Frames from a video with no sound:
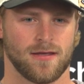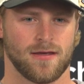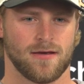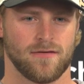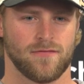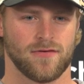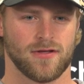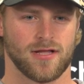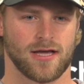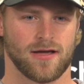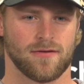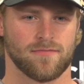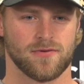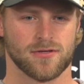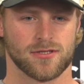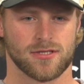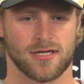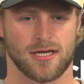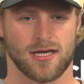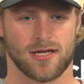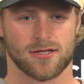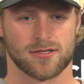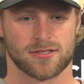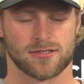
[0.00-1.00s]
felt like I put
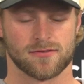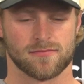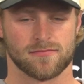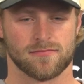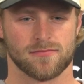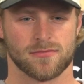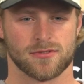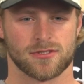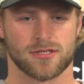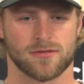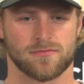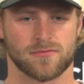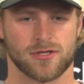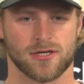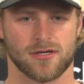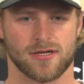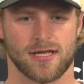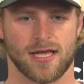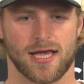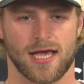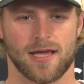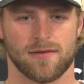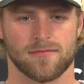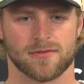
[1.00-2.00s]
together some some good
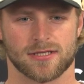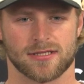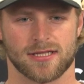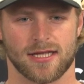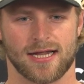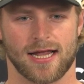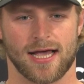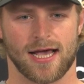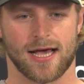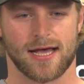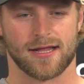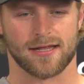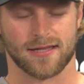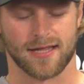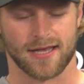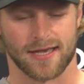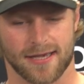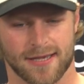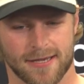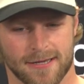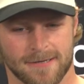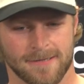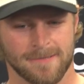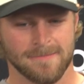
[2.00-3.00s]
games and then had
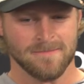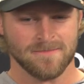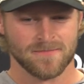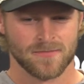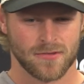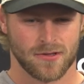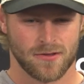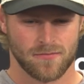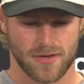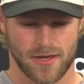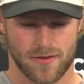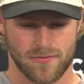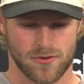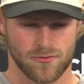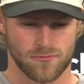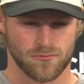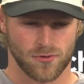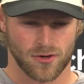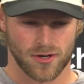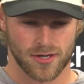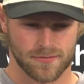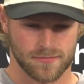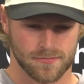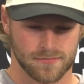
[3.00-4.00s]
like maybe
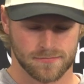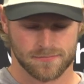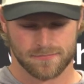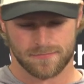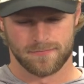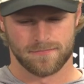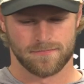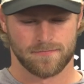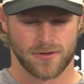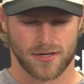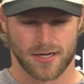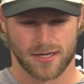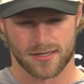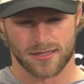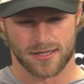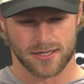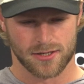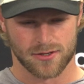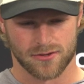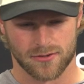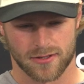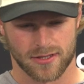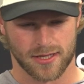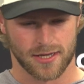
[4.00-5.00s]
one punt
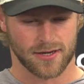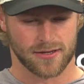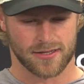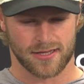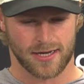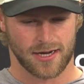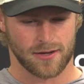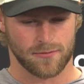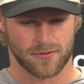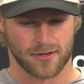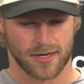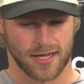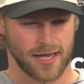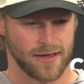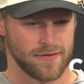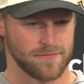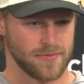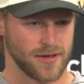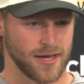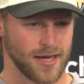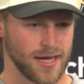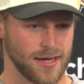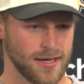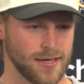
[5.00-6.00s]
here or there that I want to have
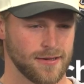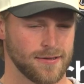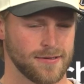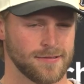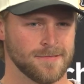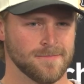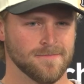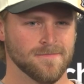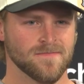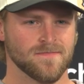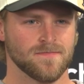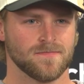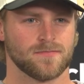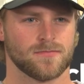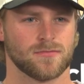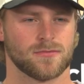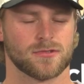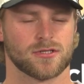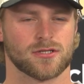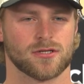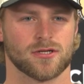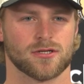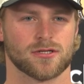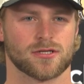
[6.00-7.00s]
back.
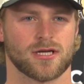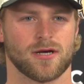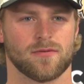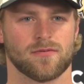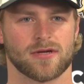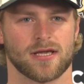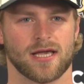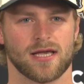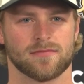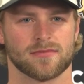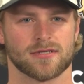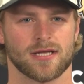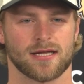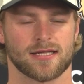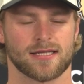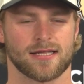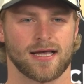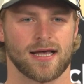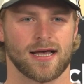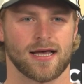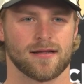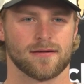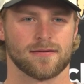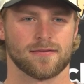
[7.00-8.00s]
So there's a couple games like
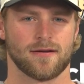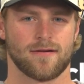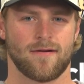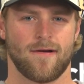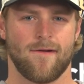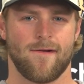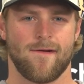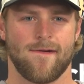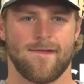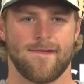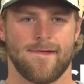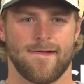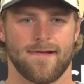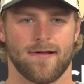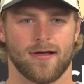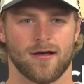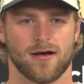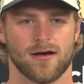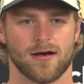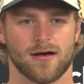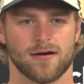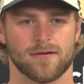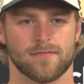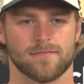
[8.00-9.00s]
that.
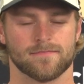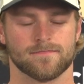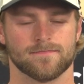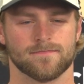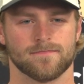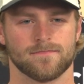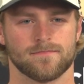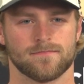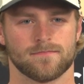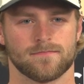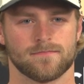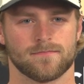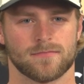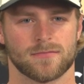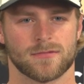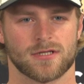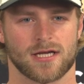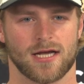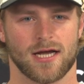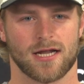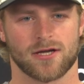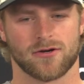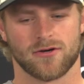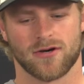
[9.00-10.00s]
Um, to
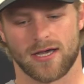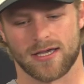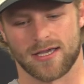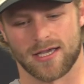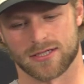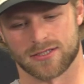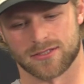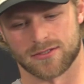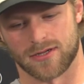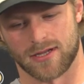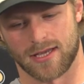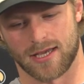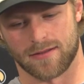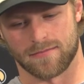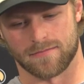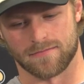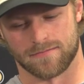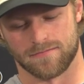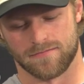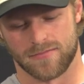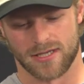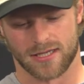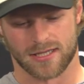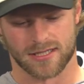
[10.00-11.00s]
kind of go out yesterday
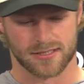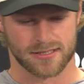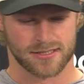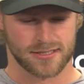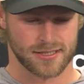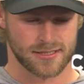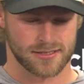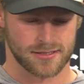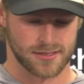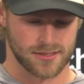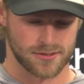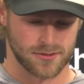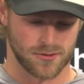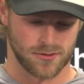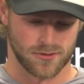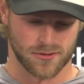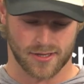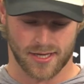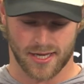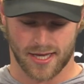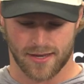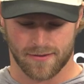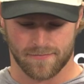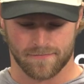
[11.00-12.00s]
and be consistent the whole
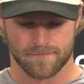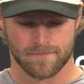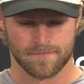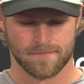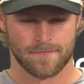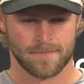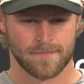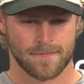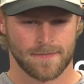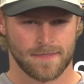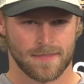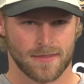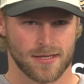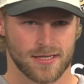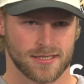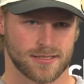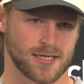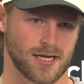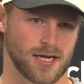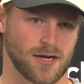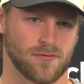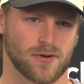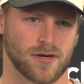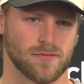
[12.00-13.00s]
game is
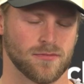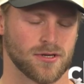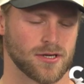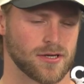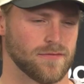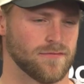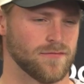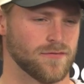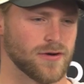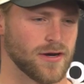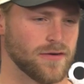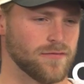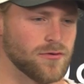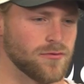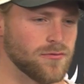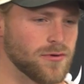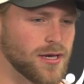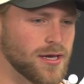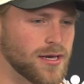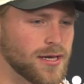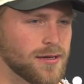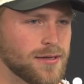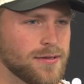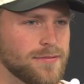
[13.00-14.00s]
kind of what I'm looking for every
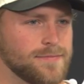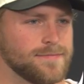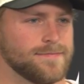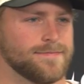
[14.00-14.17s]
week.